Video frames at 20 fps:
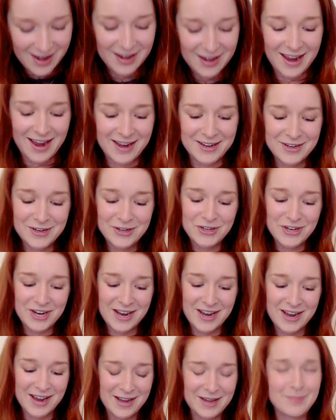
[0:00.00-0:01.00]
Can you
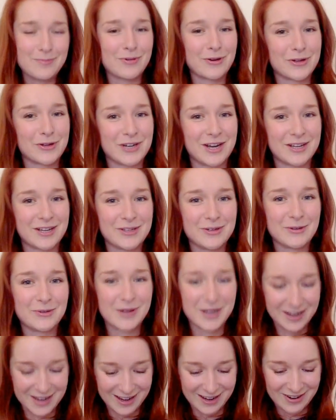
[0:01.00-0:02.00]
share any projects you're
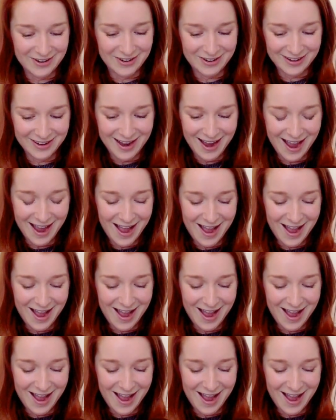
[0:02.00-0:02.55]
working on?